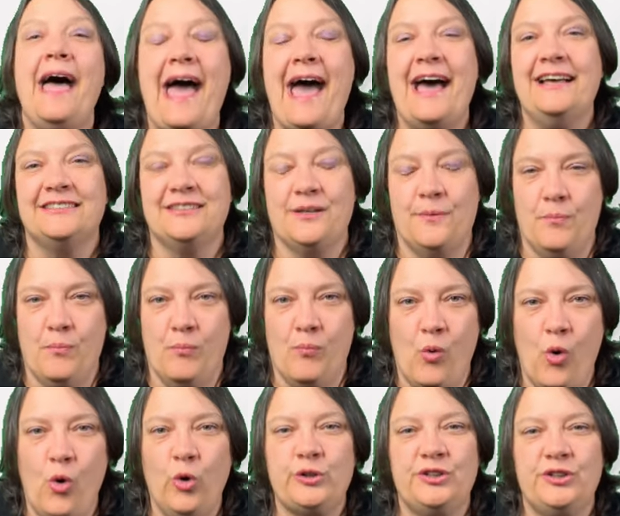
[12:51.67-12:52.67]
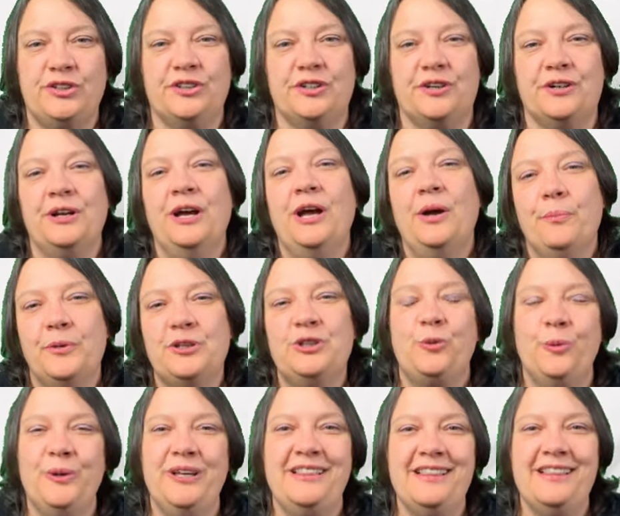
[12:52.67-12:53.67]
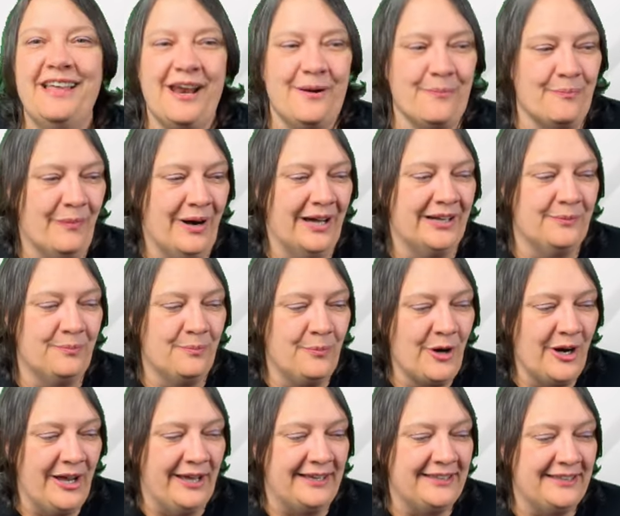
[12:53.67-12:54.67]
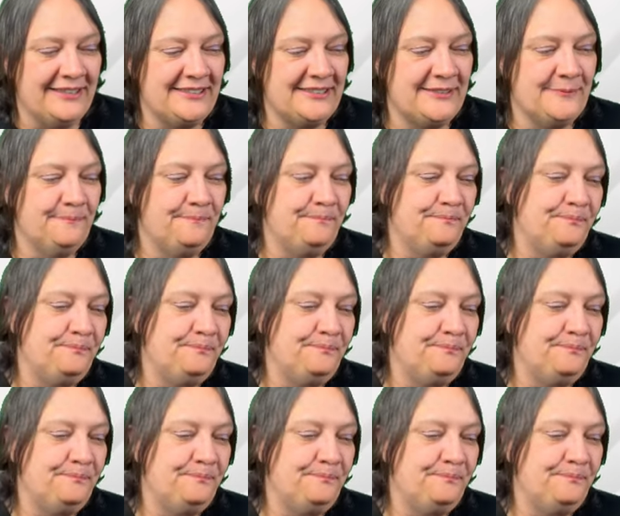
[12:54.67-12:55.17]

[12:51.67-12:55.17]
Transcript: as a mortar between their mud bricks.